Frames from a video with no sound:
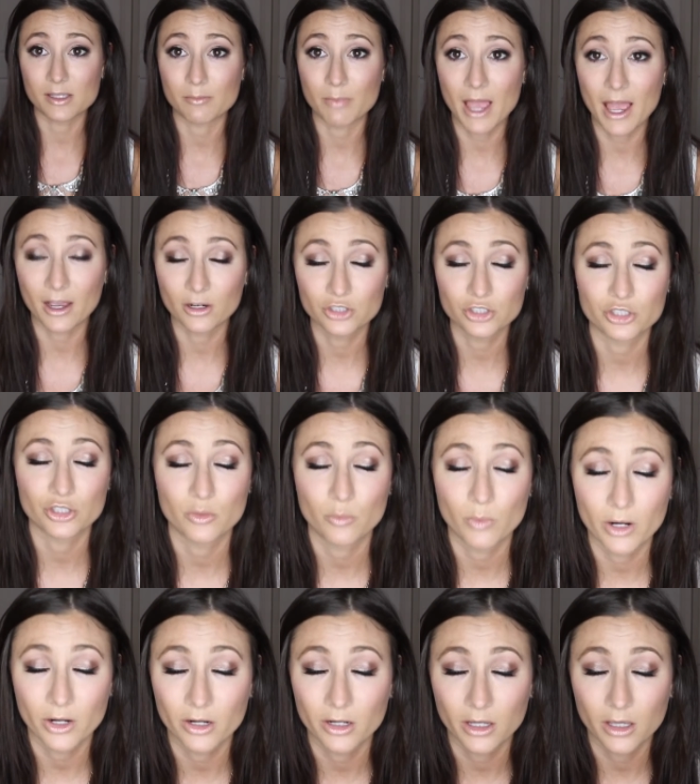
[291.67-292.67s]
I'm actually
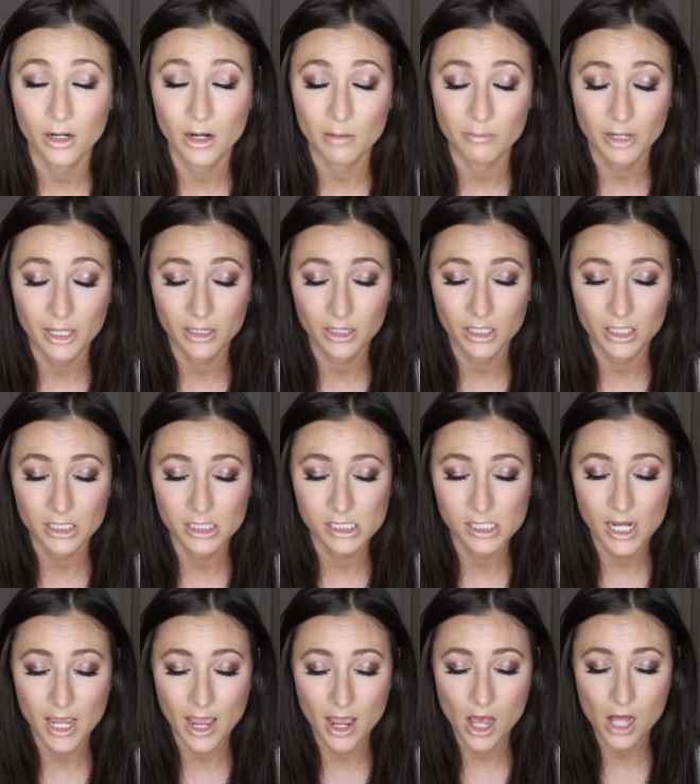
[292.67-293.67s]
wearing it on my lids
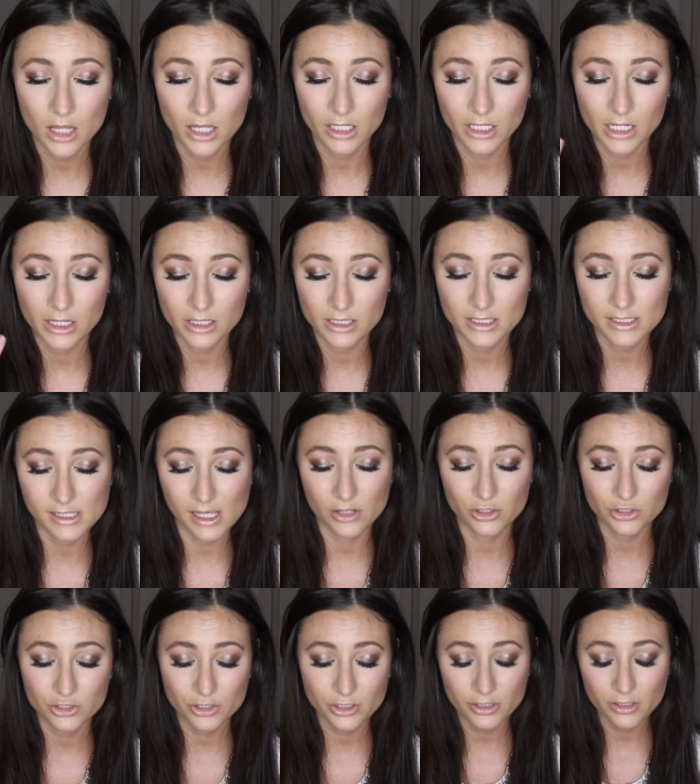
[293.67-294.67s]
now, like in the
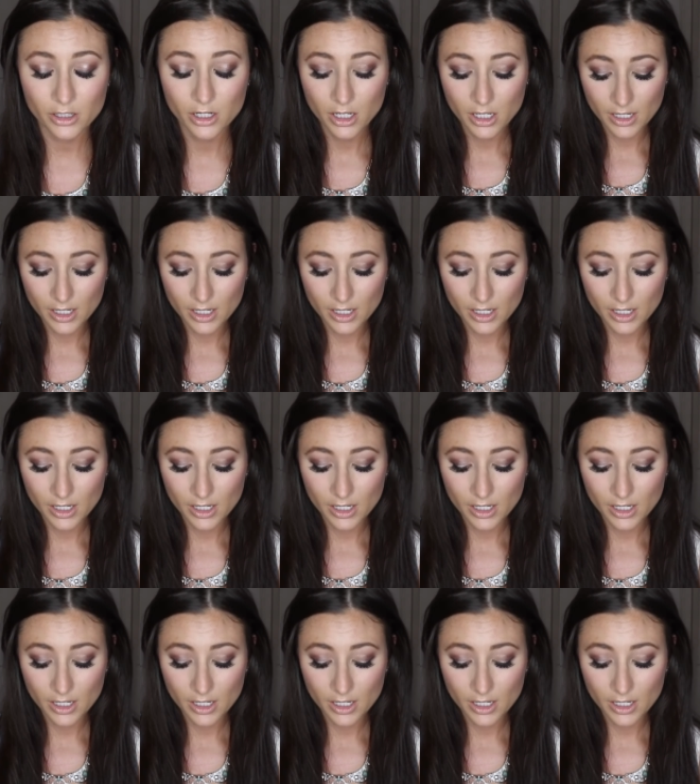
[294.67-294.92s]
center.